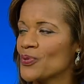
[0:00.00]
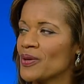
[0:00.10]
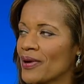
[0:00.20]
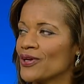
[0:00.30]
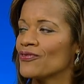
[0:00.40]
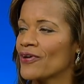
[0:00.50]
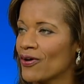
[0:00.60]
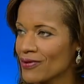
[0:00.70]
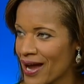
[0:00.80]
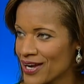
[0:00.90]
you mean by you
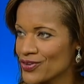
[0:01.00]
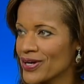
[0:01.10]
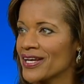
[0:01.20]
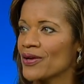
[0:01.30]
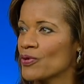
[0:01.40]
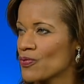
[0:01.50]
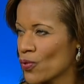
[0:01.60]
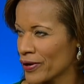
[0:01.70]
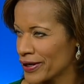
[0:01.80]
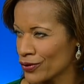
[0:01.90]
felt hydrated and with
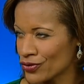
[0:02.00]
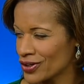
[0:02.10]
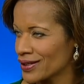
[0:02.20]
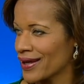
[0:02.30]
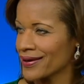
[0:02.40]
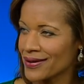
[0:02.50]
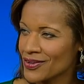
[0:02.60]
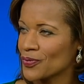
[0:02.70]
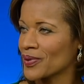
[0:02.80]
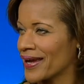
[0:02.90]
more energy? Like
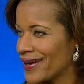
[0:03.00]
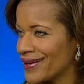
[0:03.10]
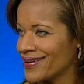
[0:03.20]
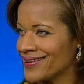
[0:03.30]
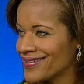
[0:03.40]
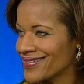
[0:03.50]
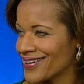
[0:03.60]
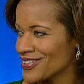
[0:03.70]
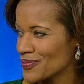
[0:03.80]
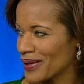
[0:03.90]
explain, can
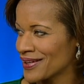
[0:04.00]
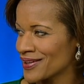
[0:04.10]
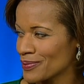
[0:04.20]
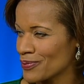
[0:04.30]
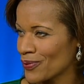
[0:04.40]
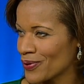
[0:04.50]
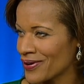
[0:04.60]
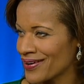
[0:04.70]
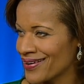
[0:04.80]
you explain it a little bit more?